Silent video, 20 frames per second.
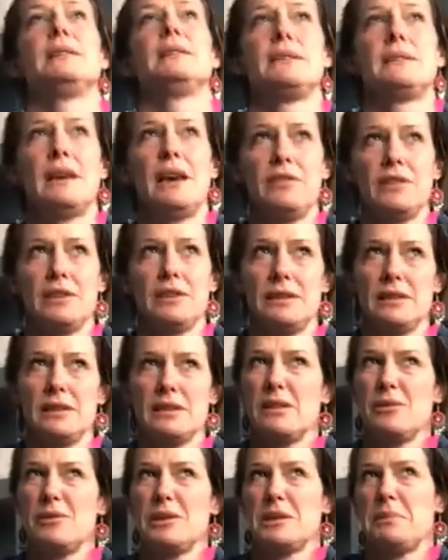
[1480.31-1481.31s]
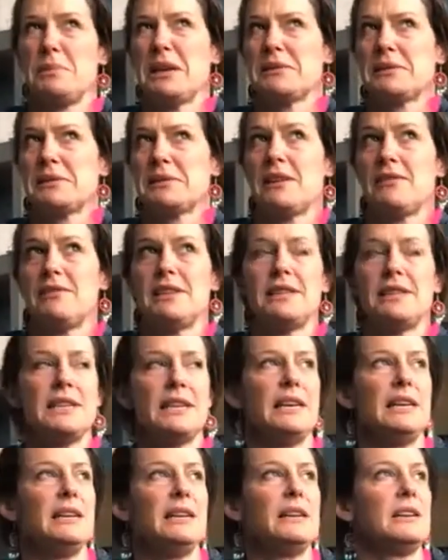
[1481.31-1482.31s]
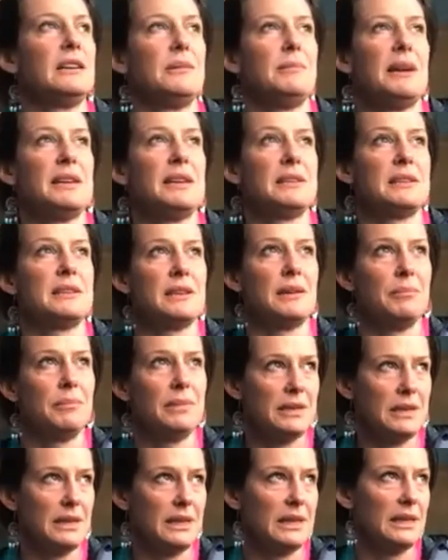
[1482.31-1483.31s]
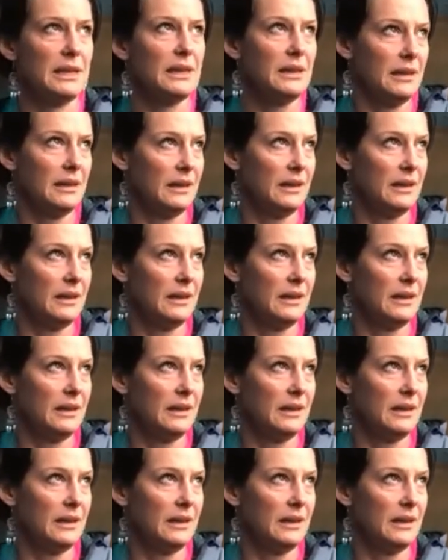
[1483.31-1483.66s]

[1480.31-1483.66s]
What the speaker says: ever since I was about 17 and I met somebody